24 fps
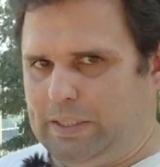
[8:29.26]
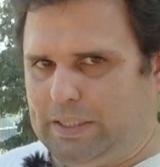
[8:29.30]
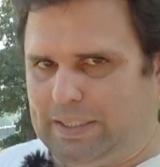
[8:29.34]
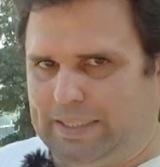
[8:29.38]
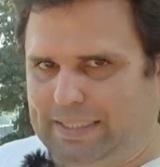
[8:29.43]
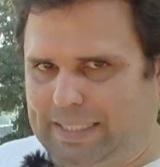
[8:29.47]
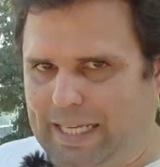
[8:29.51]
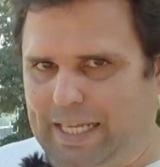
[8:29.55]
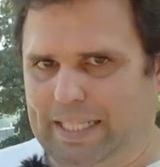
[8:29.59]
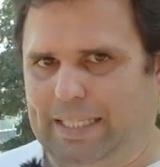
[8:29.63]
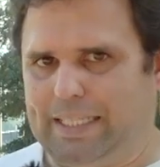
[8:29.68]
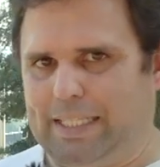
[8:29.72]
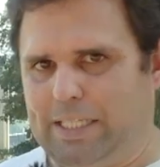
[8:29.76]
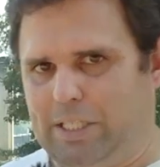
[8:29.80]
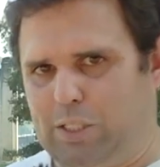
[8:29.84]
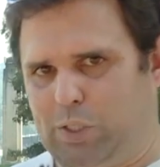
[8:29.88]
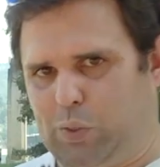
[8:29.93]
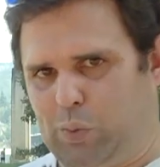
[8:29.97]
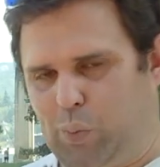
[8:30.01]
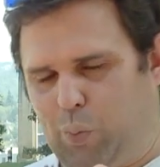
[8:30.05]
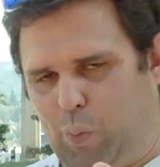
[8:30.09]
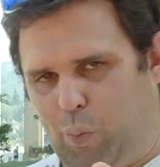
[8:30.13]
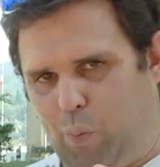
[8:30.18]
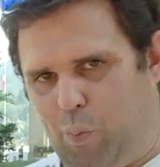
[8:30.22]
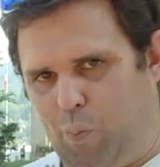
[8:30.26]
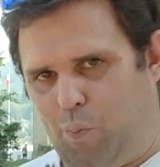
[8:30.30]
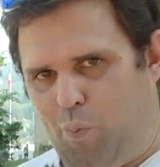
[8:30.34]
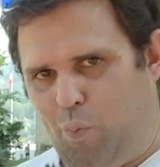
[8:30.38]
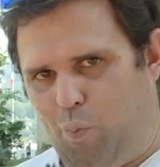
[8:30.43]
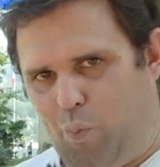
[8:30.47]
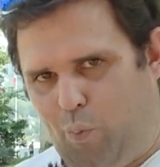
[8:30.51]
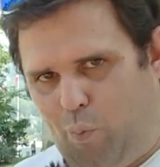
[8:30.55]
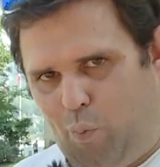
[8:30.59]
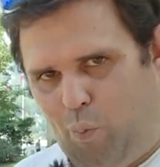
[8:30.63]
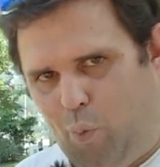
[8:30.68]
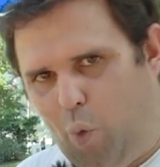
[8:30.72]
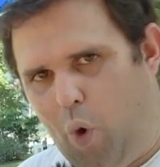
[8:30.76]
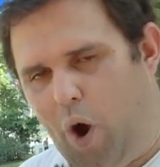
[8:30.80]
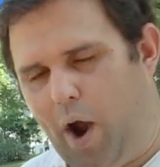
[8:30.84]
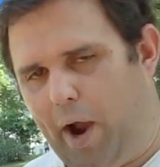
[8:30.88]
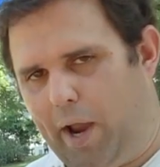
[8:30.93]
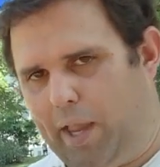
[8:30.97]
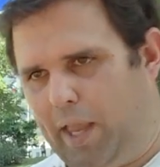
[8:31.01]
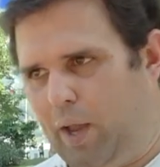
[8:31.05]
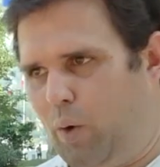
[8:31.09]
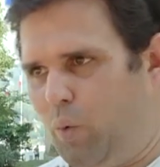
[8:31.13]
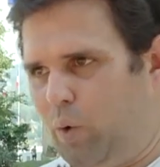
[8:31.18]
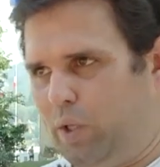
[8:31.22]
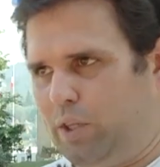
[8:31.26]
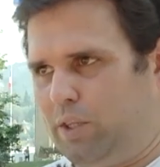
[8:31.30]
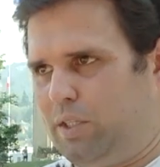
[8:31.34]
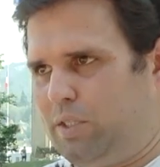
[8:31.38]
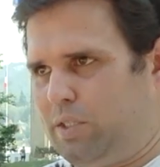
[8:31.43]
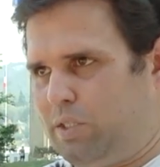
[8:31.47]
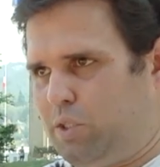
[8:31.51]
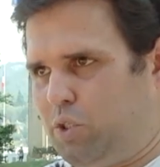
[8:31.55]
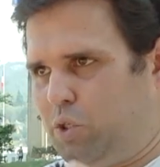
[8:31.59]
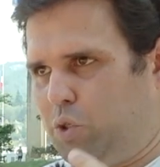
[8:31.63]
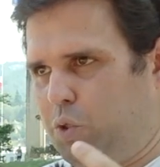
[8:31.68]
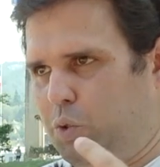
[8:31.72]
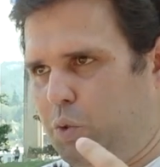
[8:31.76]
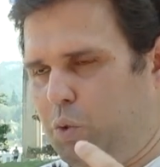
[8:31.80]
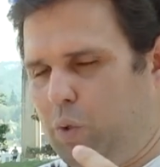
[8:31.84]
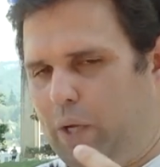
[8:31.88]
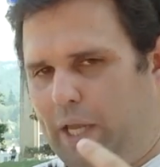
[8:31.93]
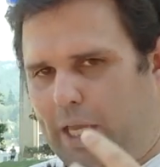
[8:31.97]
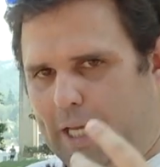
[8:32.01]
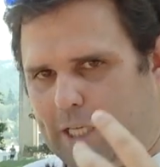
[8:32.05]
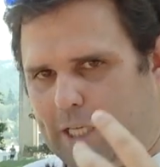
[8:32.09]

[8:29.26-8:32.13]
That is why I want to